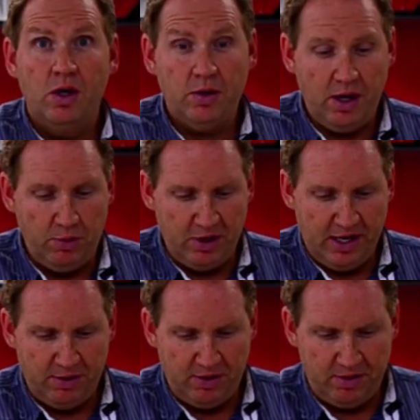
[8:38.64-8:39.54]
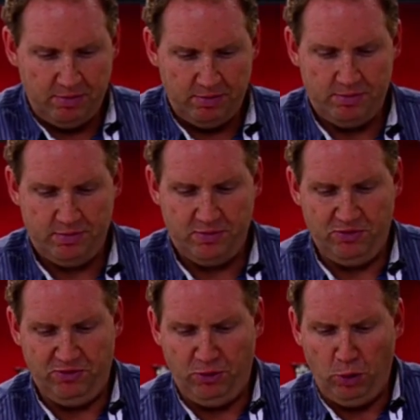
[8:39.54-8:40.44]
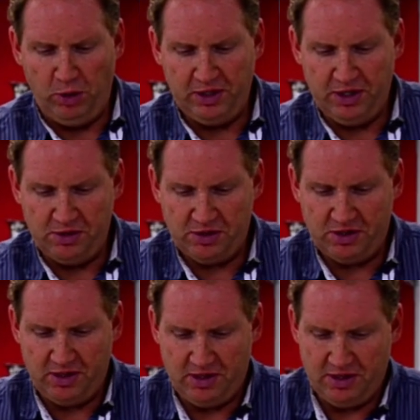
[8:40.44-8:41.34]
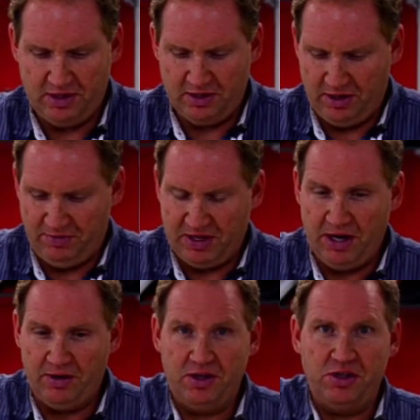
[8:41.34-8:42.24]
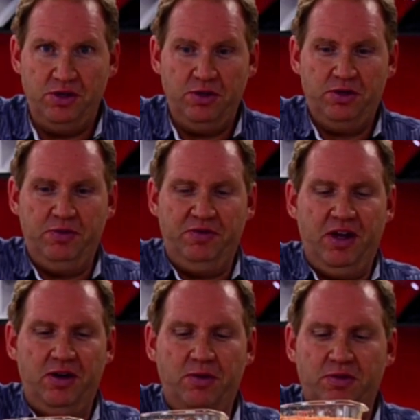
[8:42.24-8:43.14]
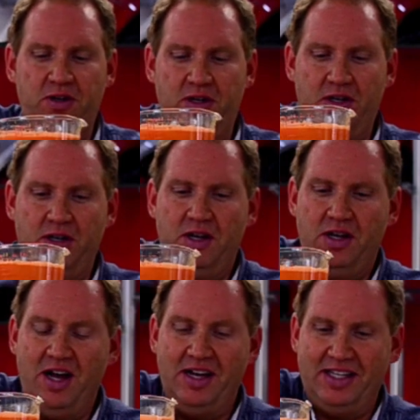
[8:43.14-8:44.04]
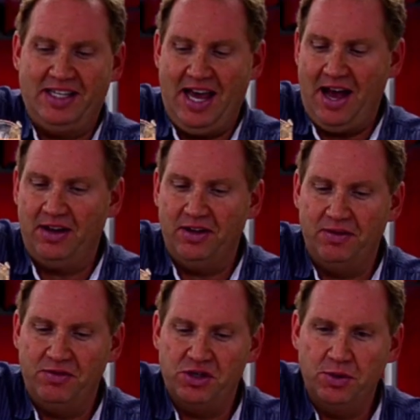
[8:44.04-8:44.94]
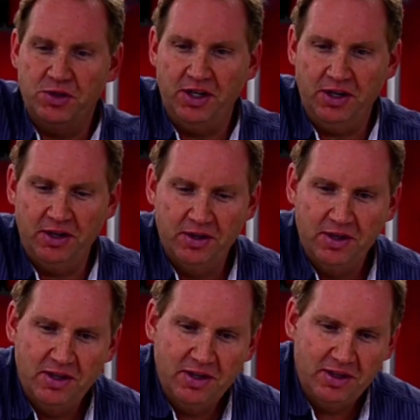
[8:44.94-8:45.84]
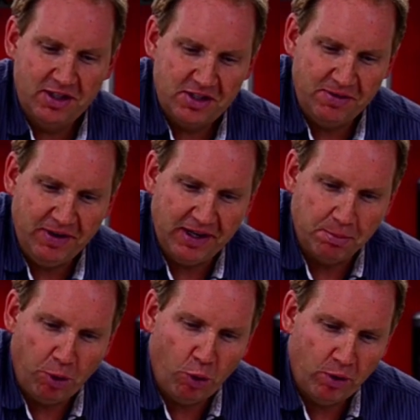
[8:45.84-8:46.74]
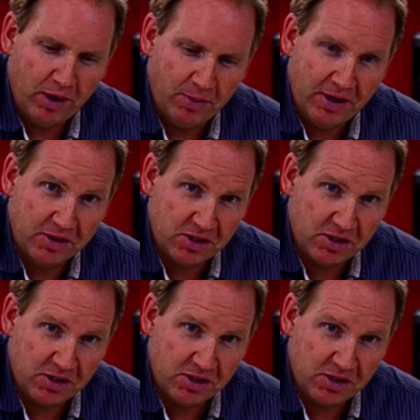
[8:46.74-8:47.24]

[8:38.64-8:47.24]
Okay, we're now at 4 liters of carrot juice. We've got over a gallon of juice here. Let's see if I can pour it without